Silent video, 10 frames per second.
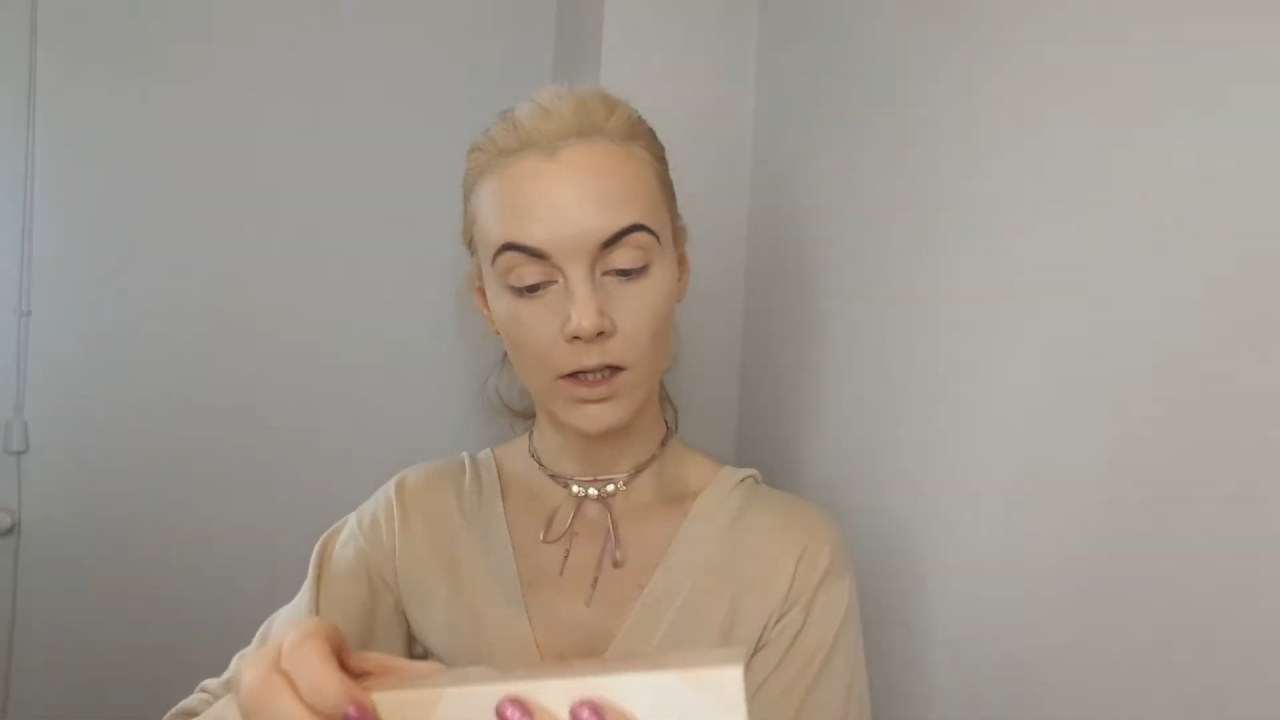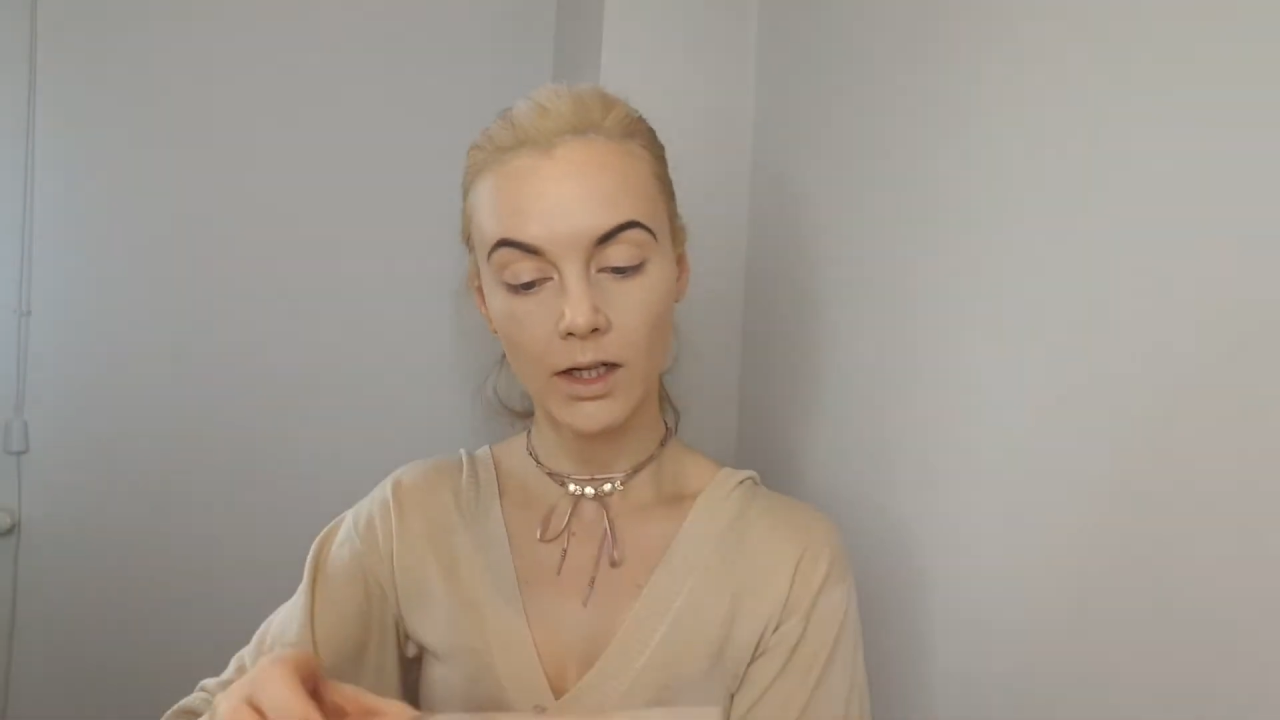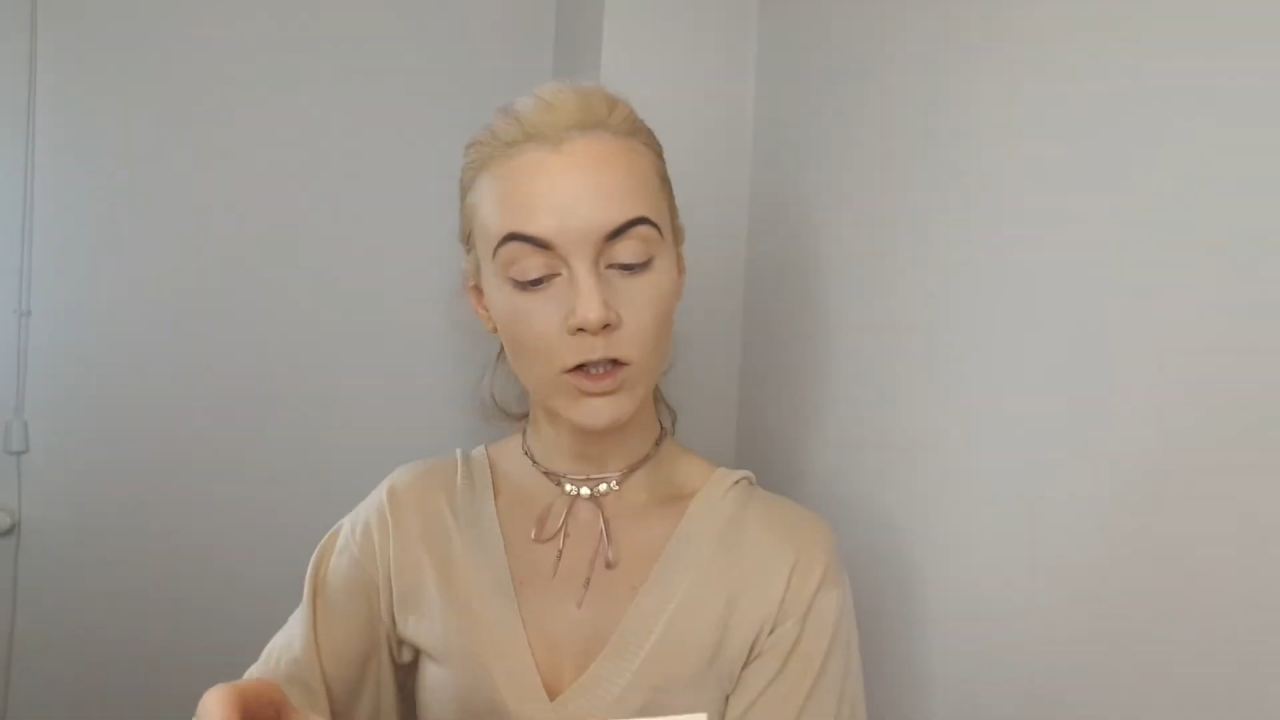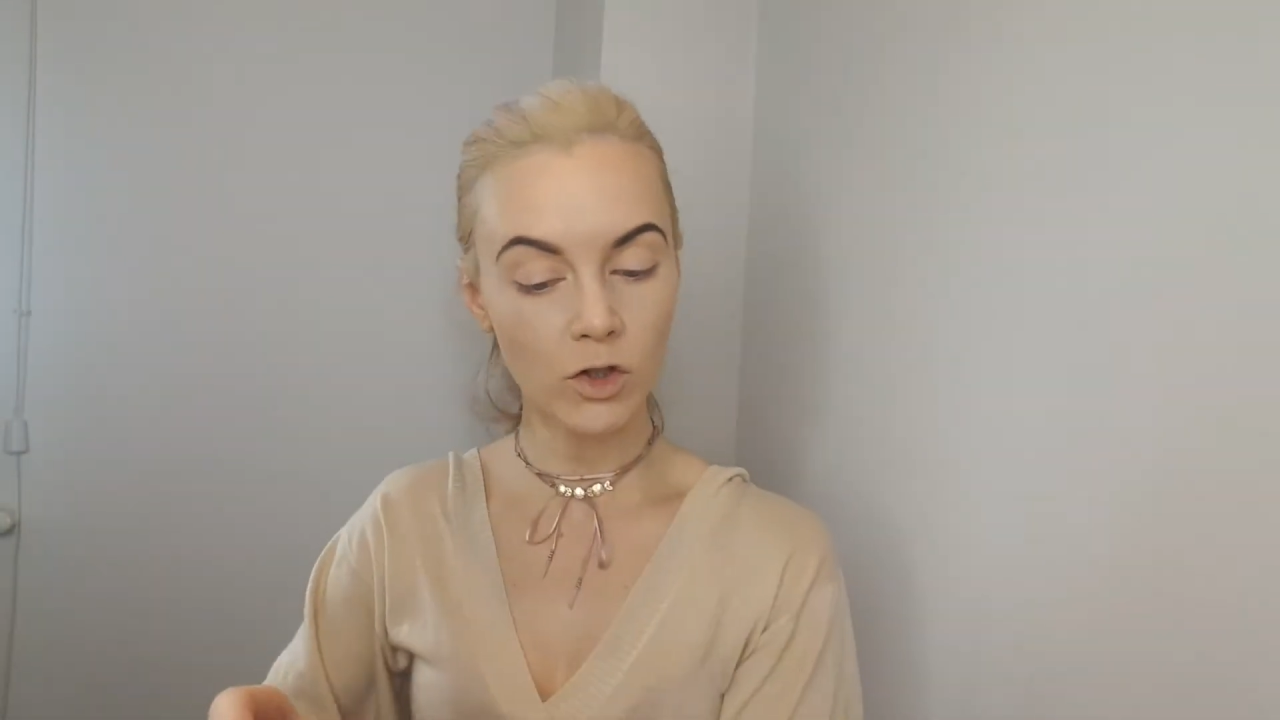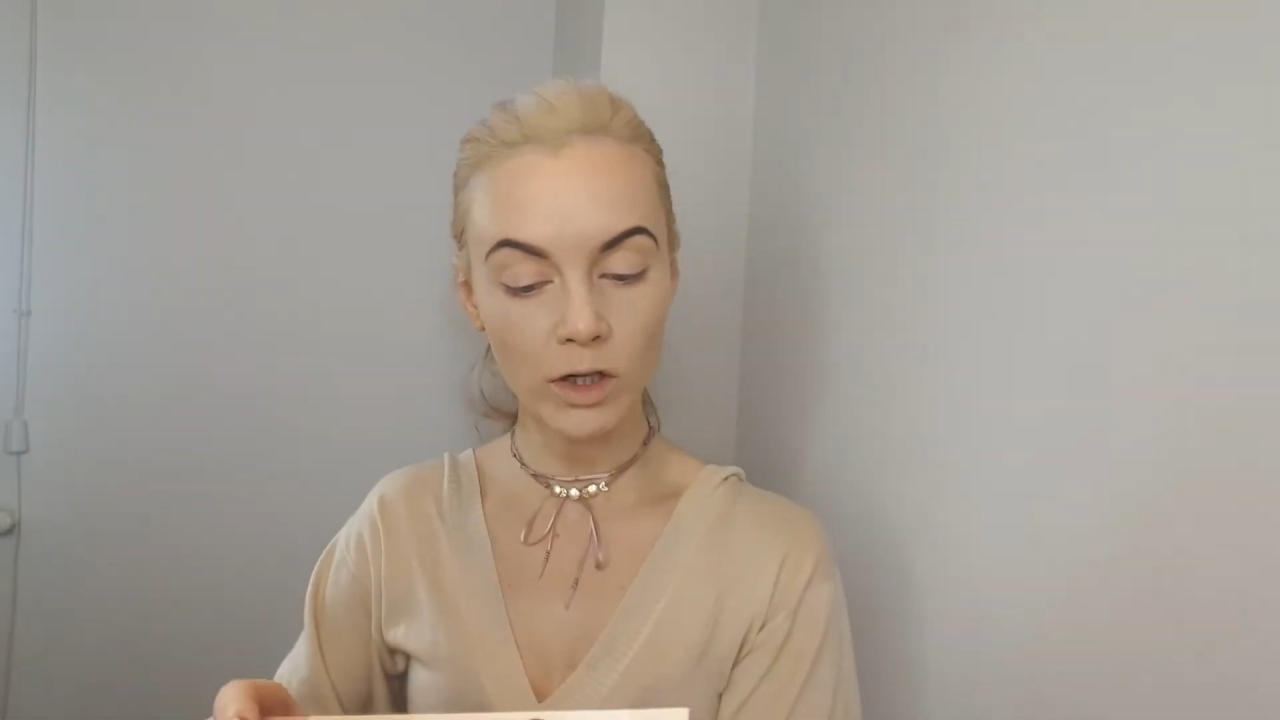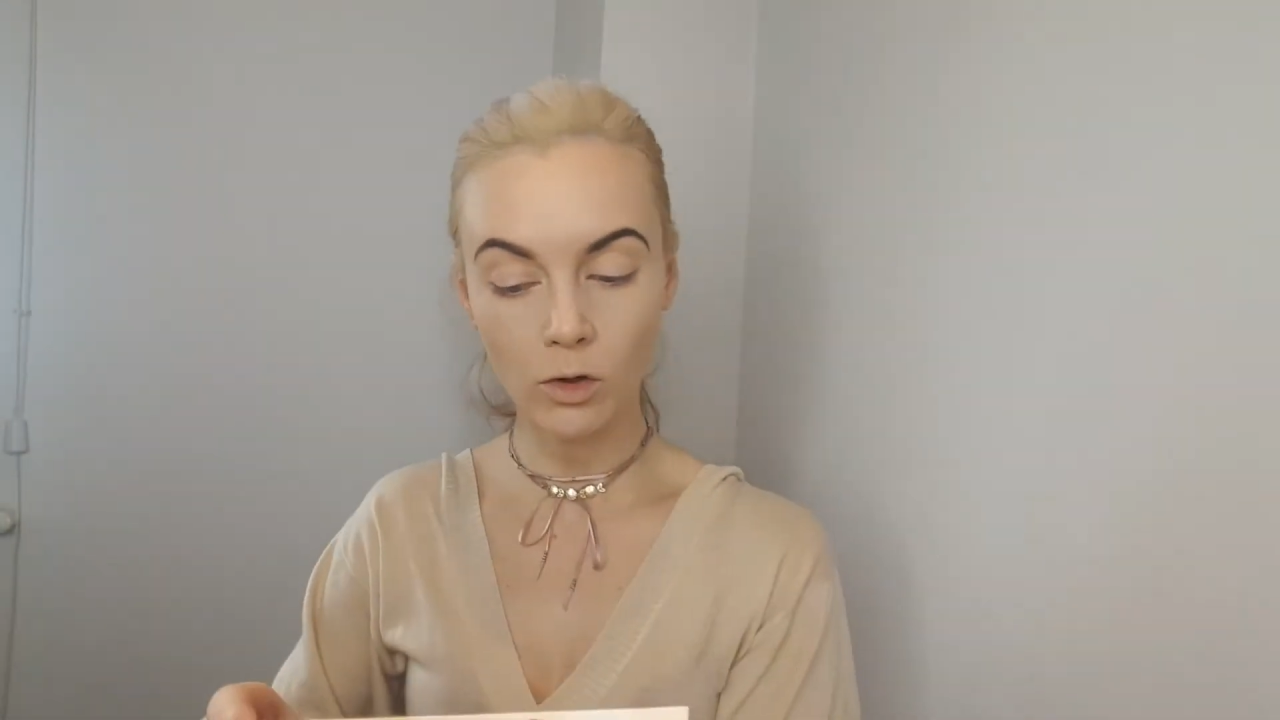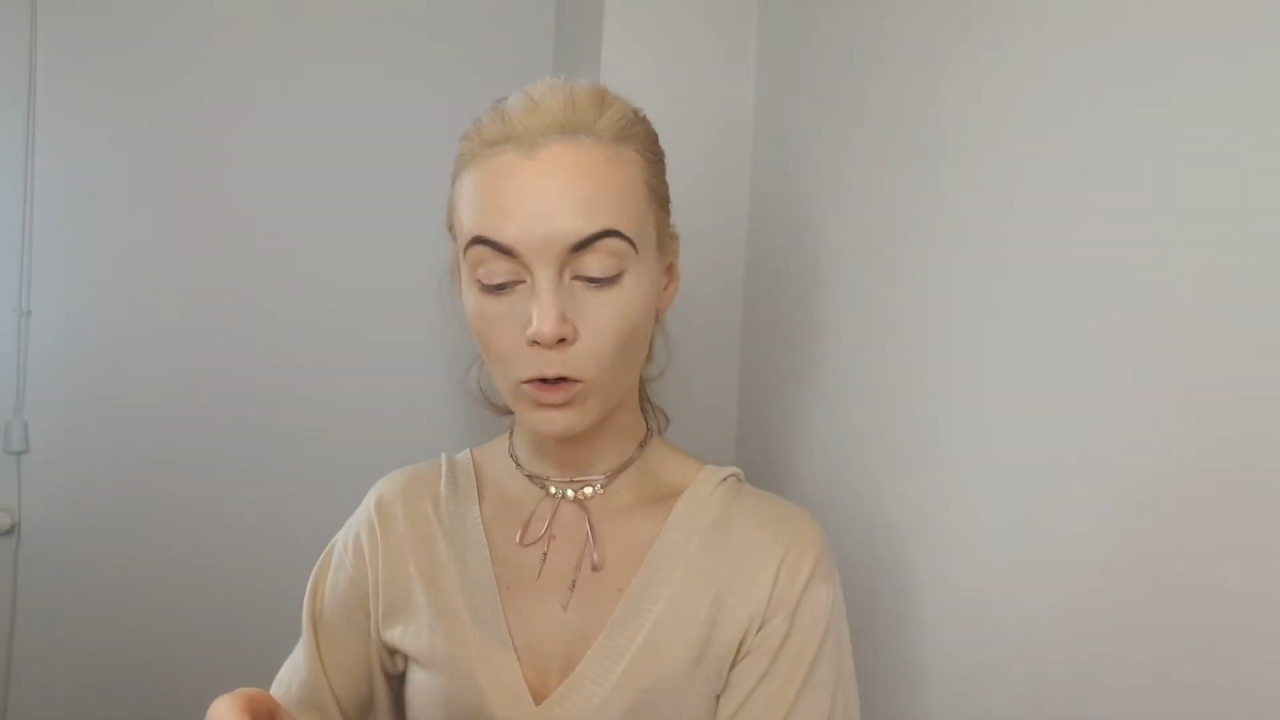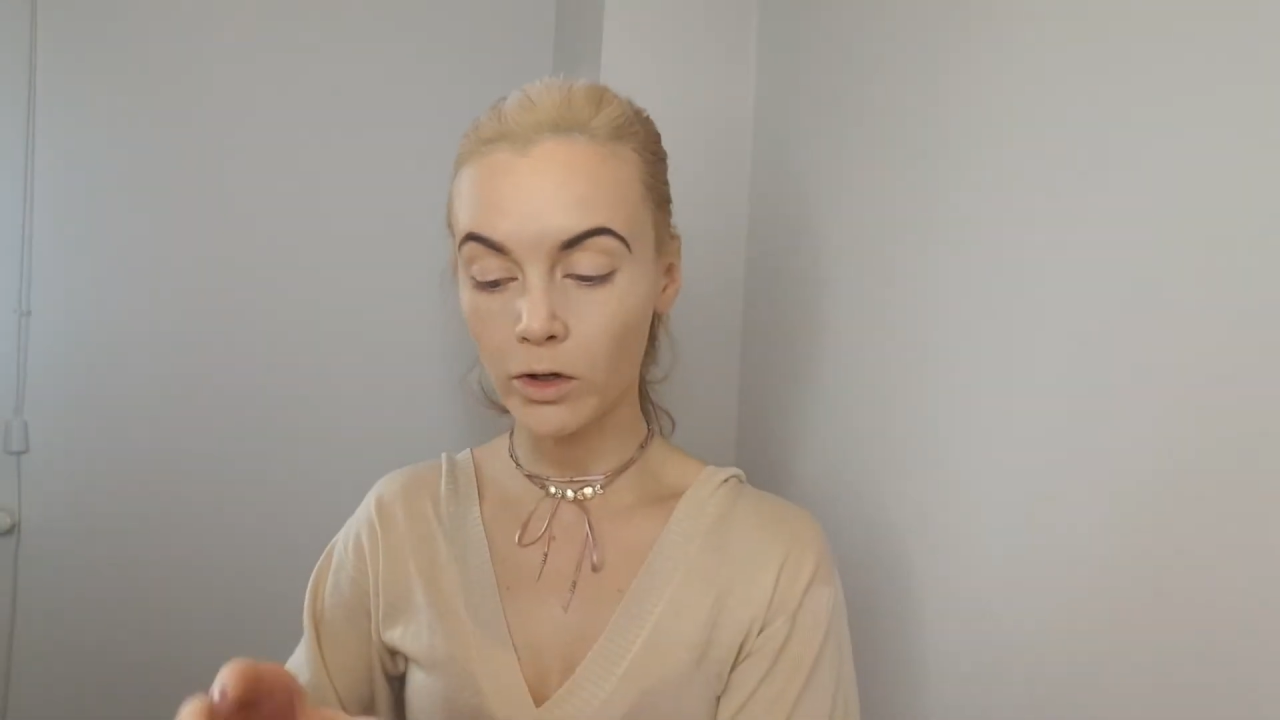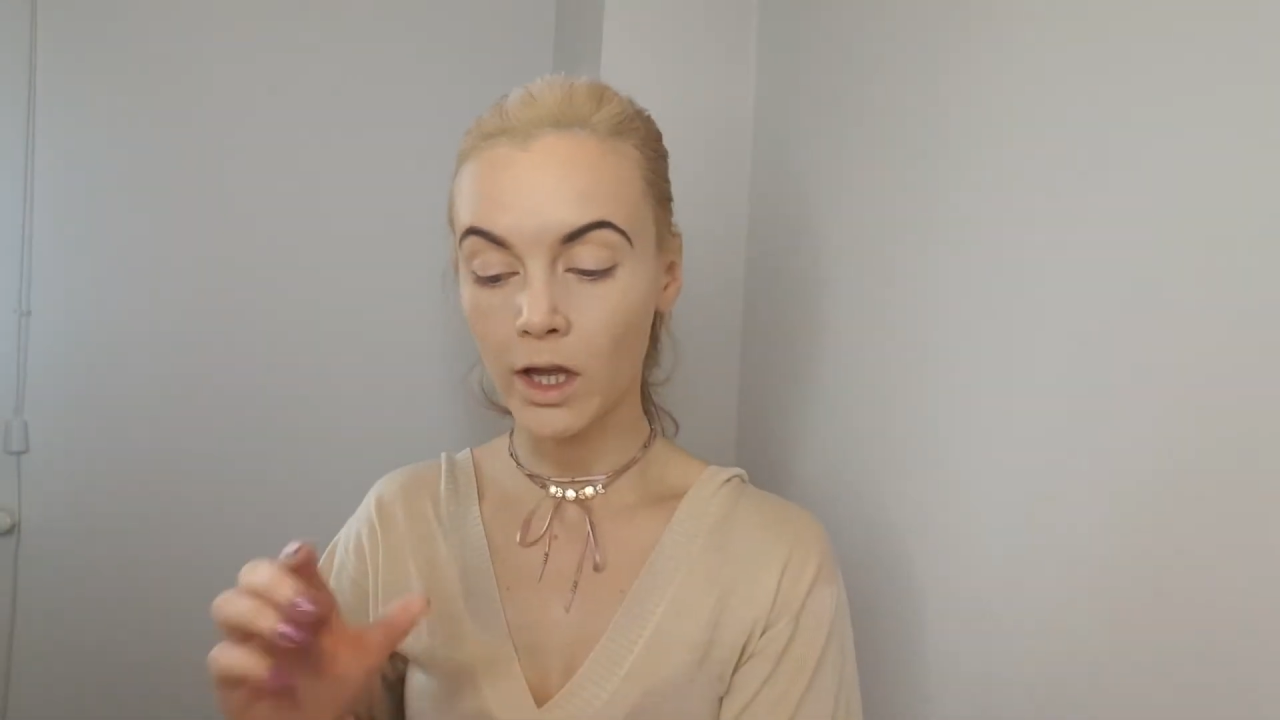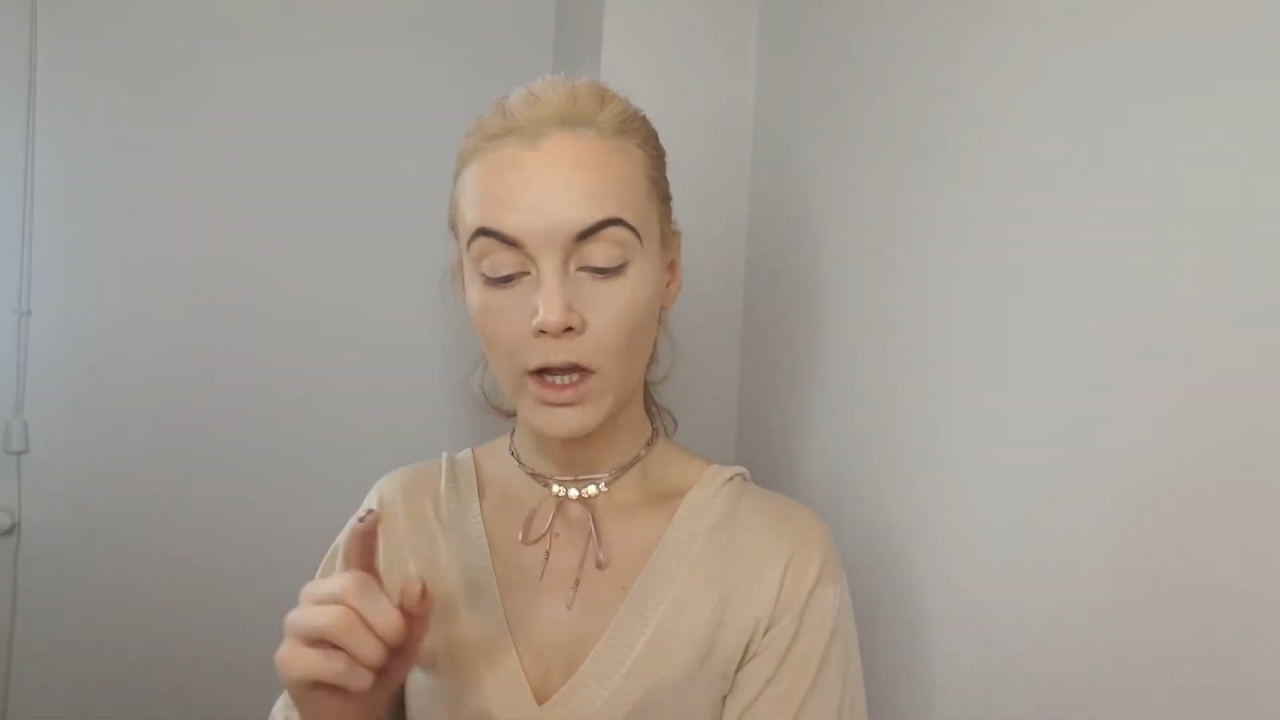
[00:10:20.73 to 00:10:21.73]
Literally
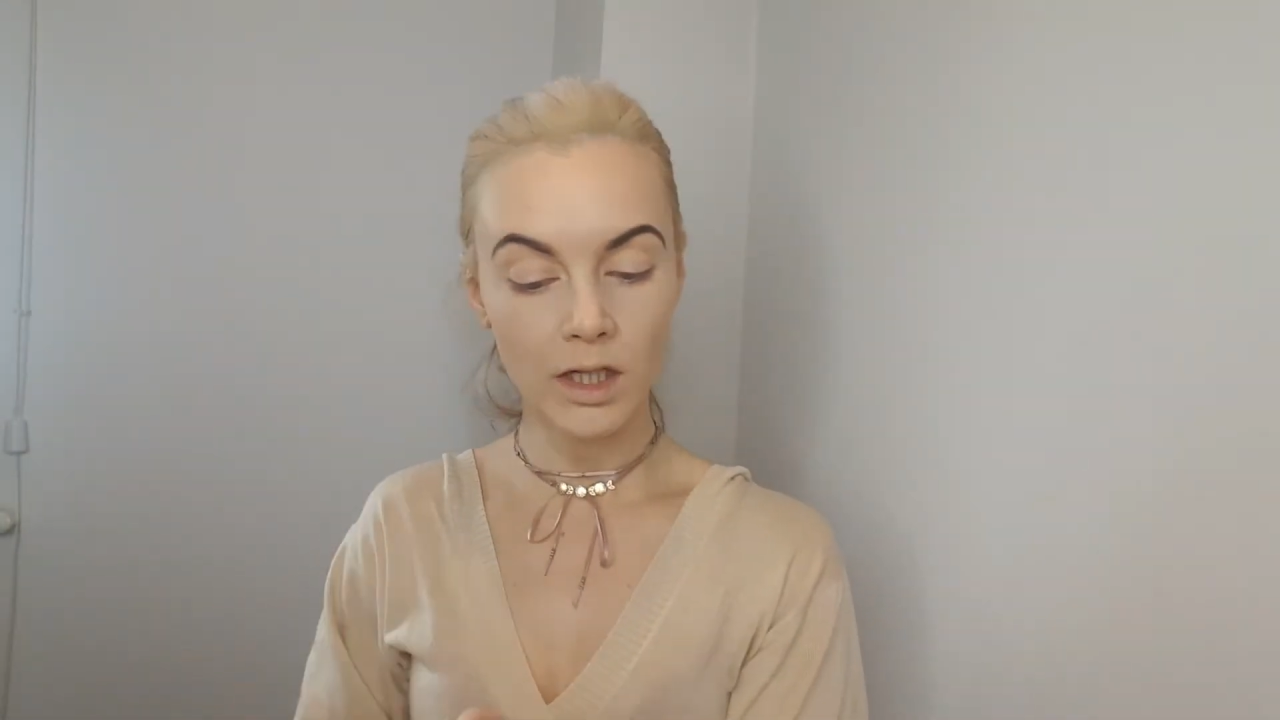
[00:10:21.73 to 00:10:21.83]
called